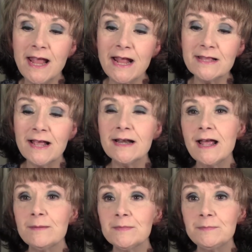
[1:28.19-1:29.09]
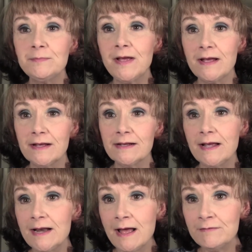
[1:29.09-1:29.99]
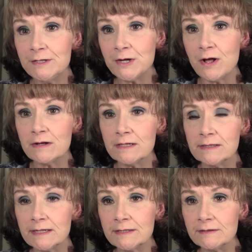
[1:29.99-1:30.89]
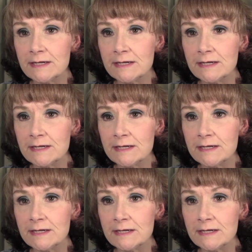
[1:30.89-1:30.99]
And then I am an avid doll collector,